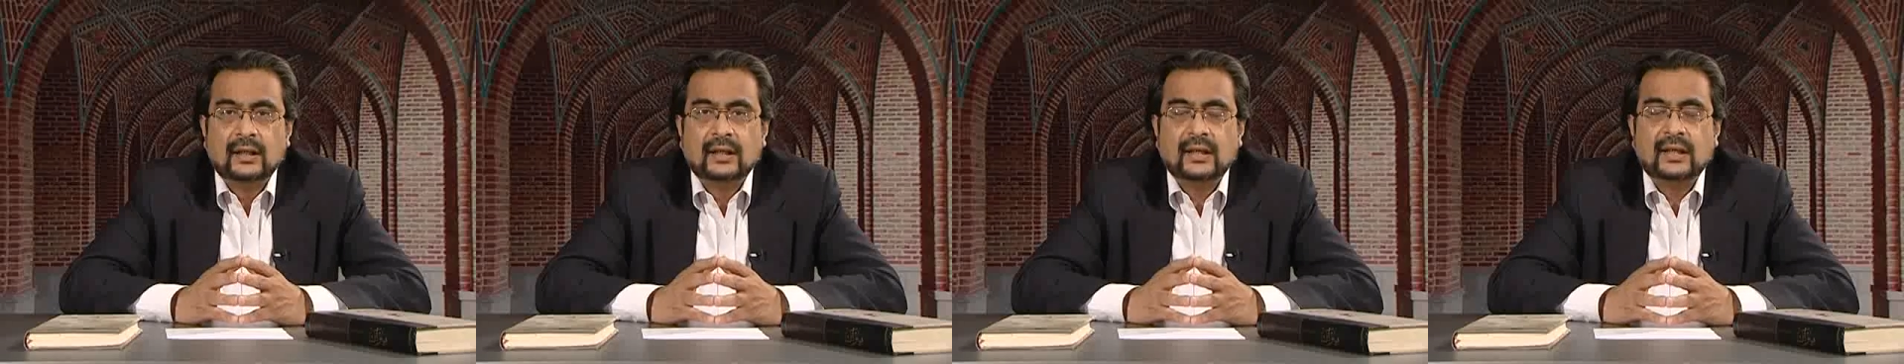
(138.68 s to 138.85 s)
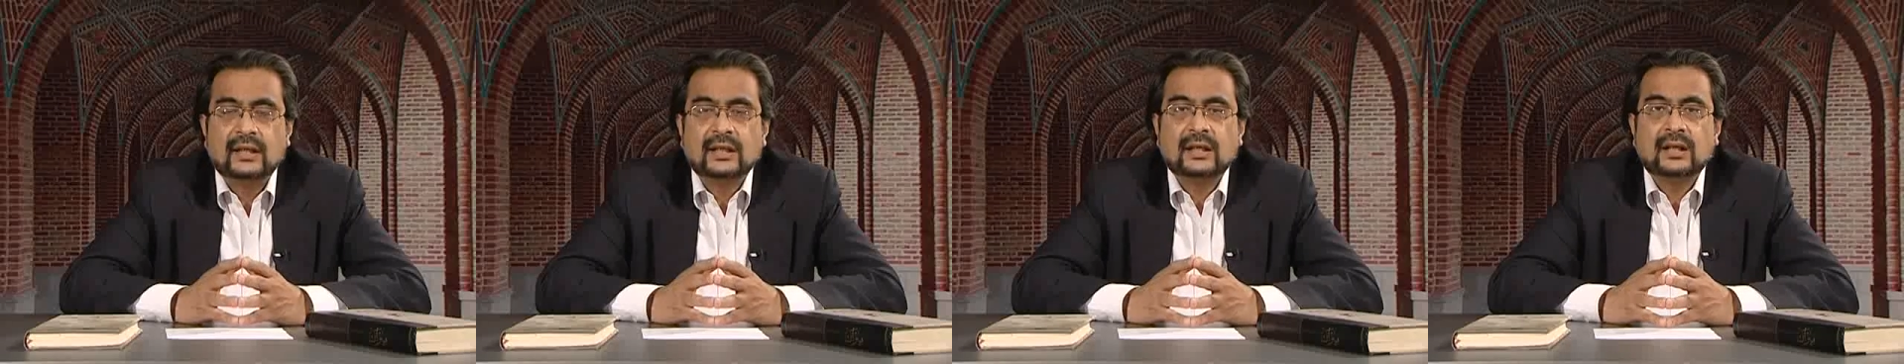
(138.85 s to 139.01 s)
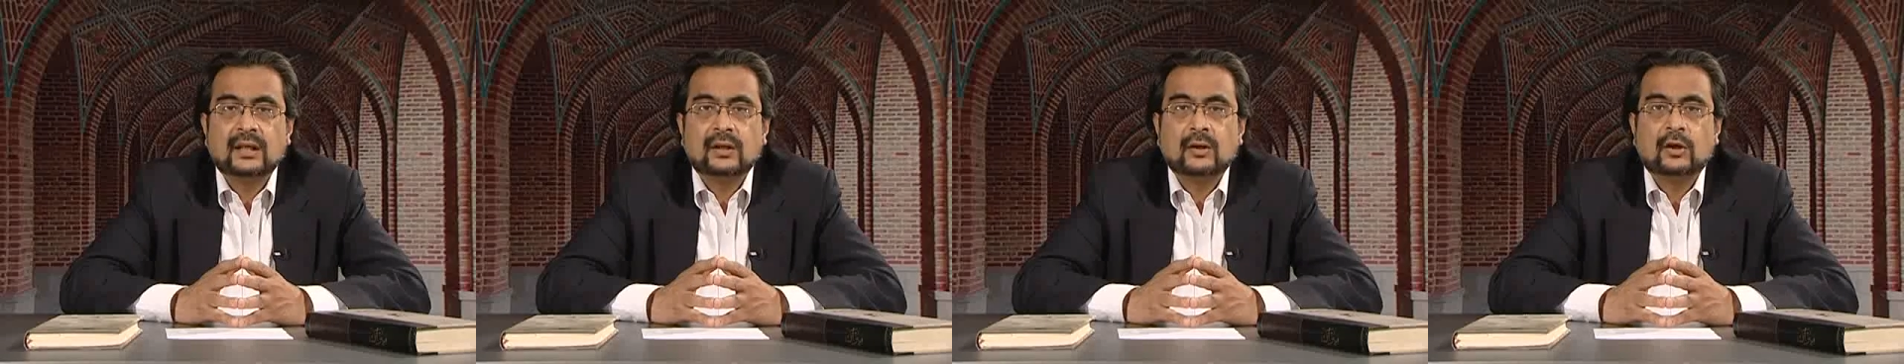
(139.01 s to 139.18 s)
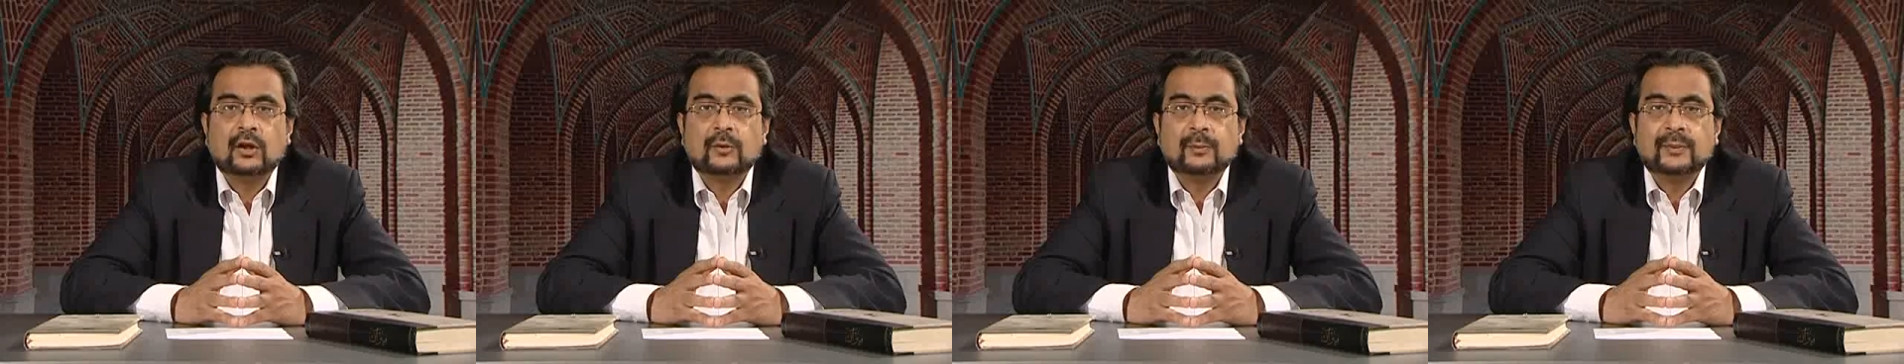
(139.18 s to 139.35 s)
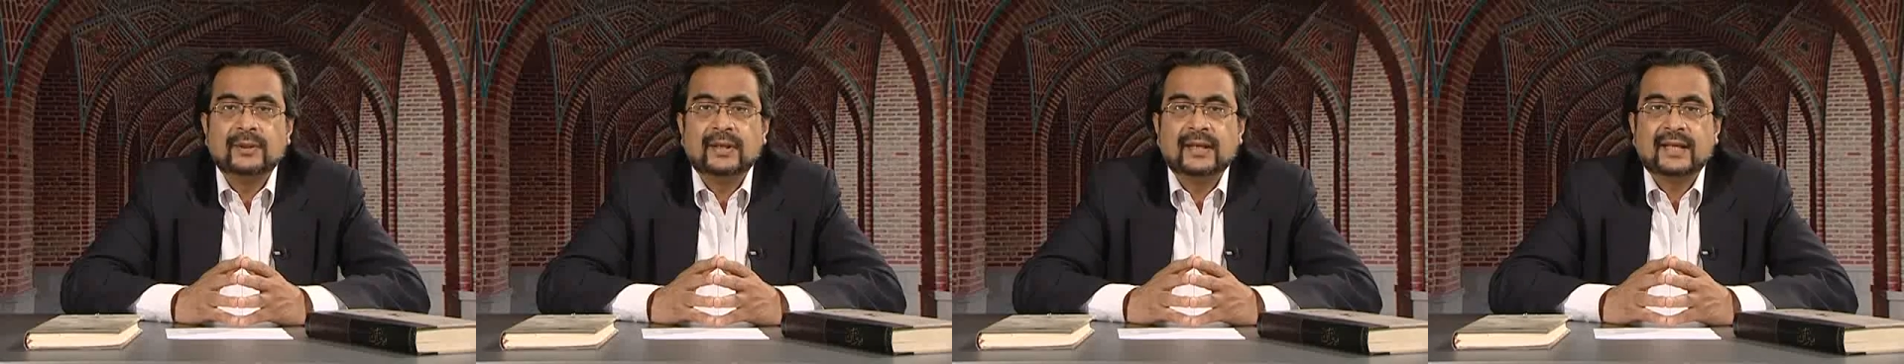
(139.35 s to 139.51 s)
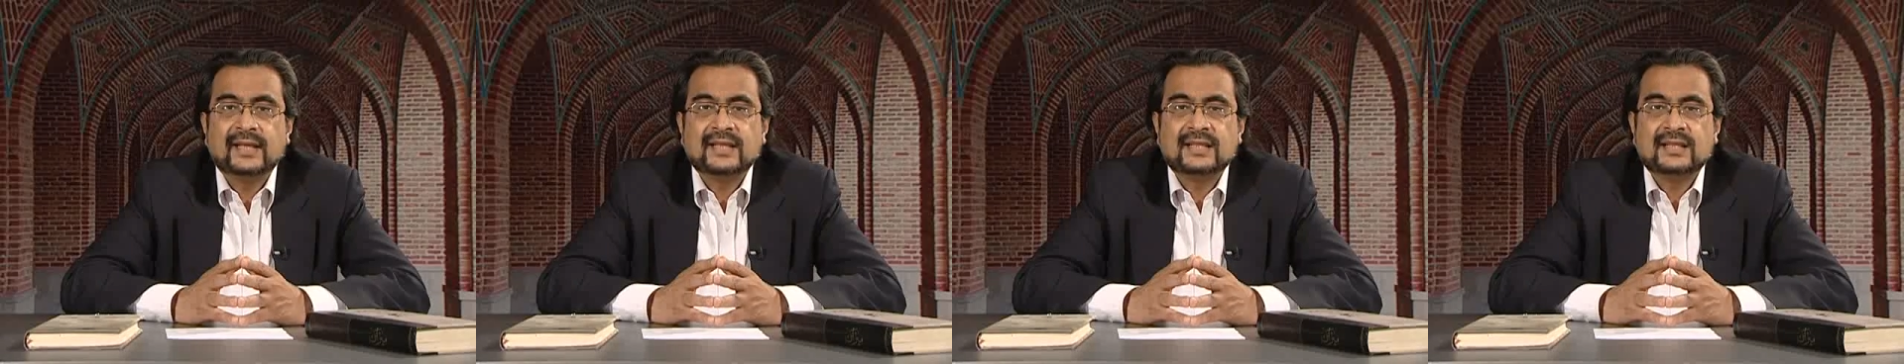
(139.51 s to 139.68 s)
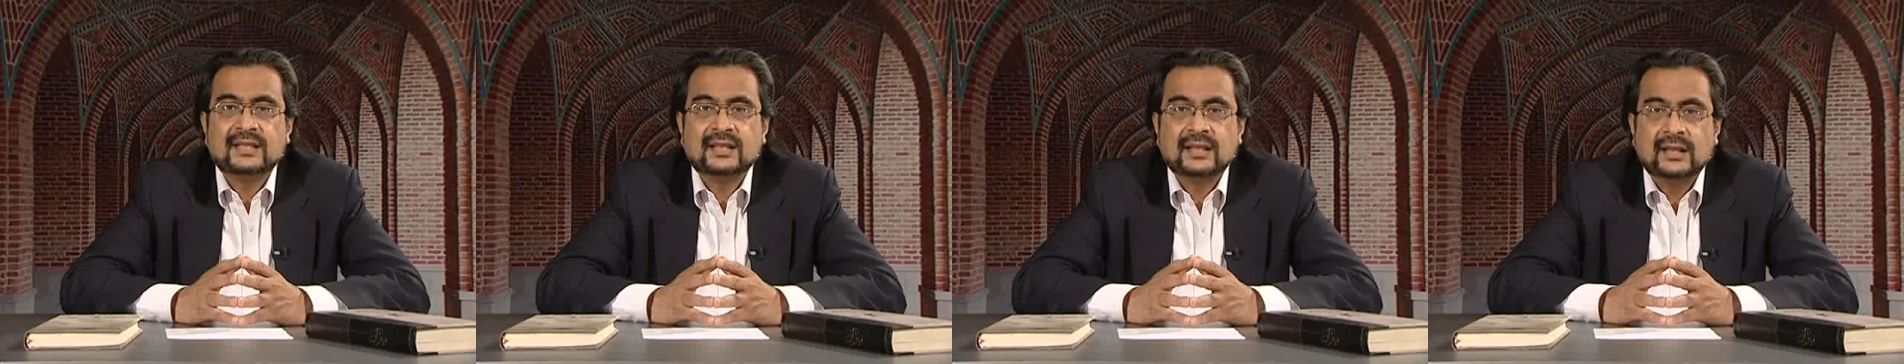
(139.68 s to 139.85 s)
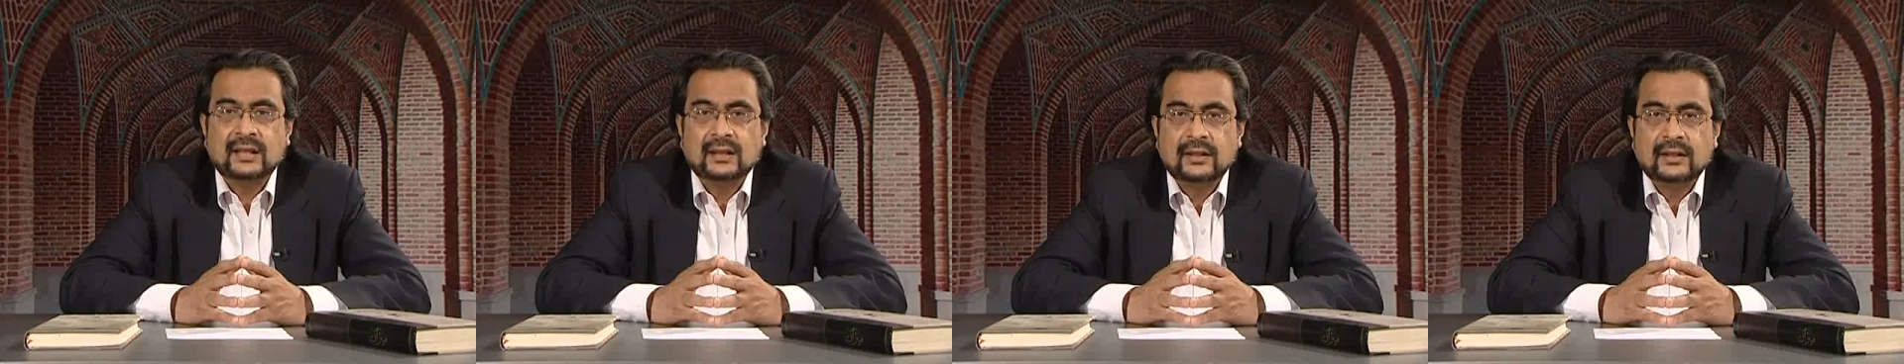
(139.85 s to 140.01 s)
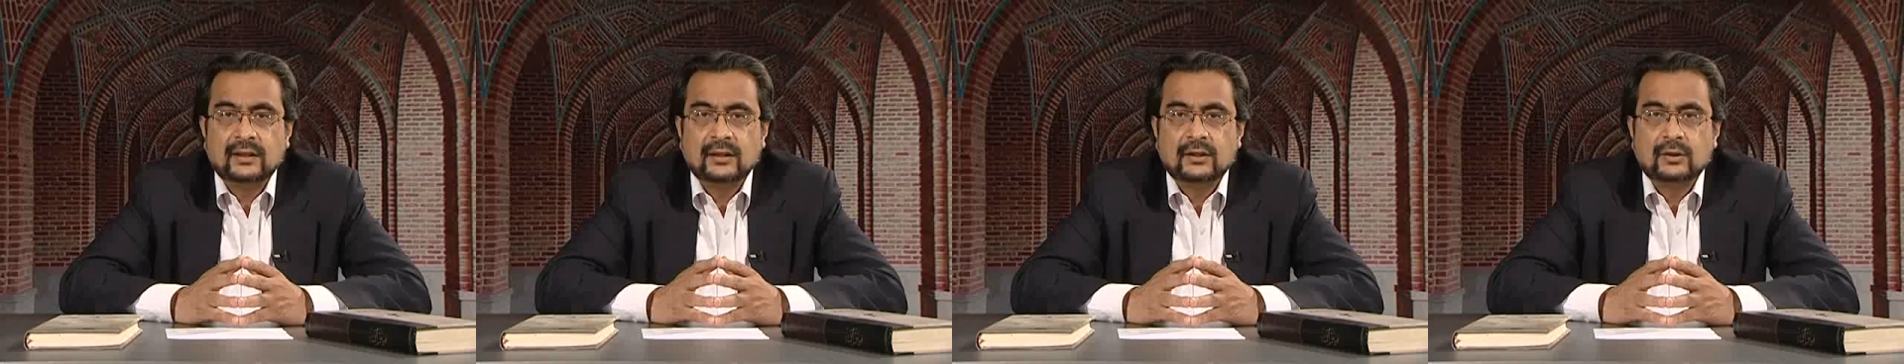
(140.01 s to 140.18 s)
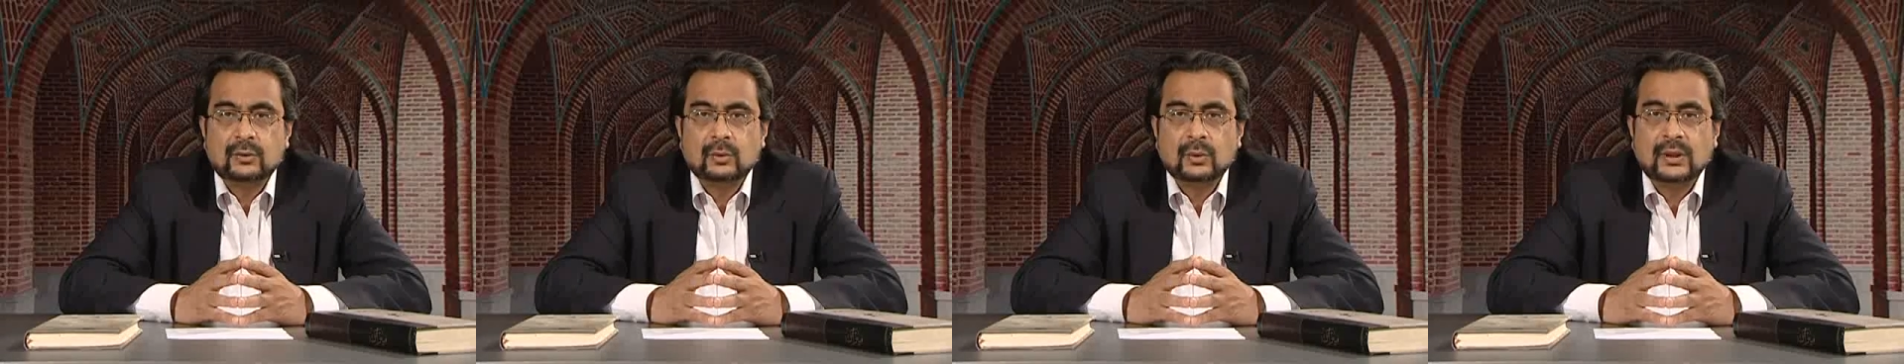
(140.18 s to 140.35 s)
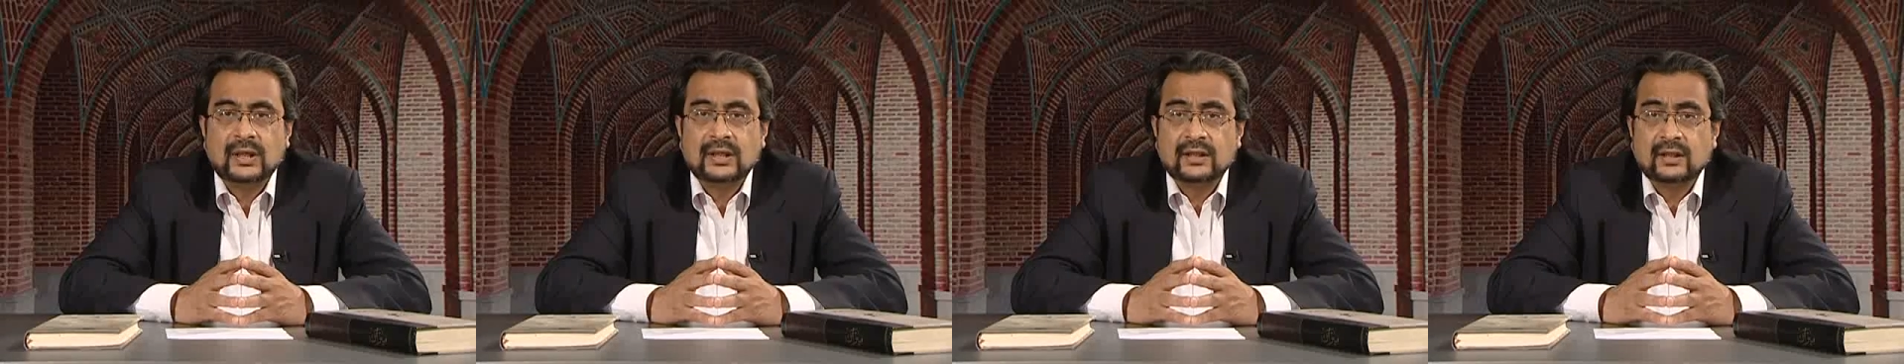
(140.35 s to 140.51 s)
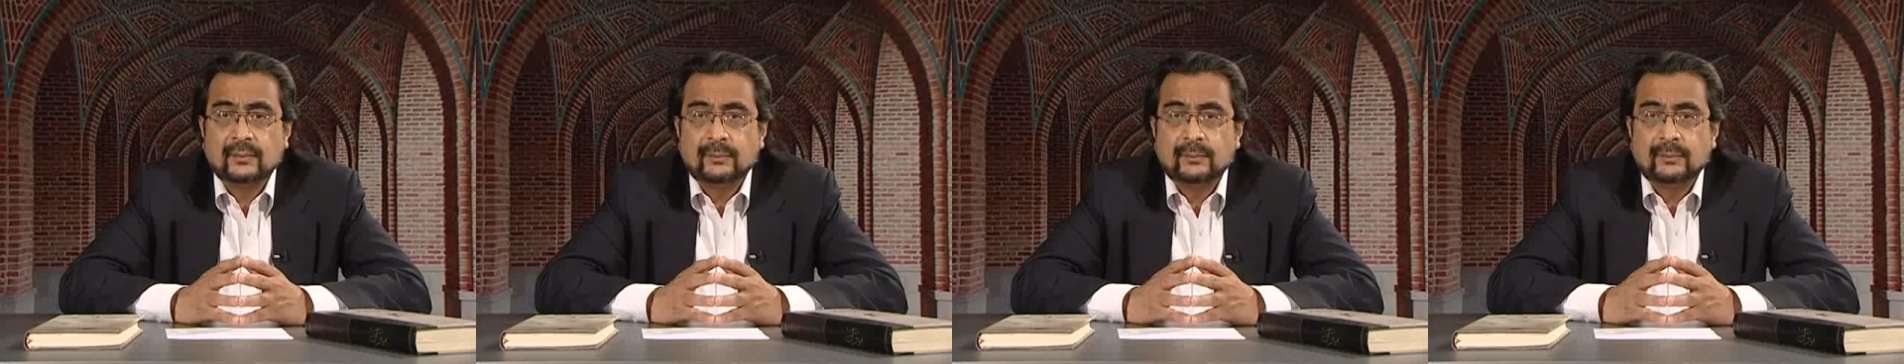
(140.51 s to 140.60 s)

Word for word: It cannot be extended to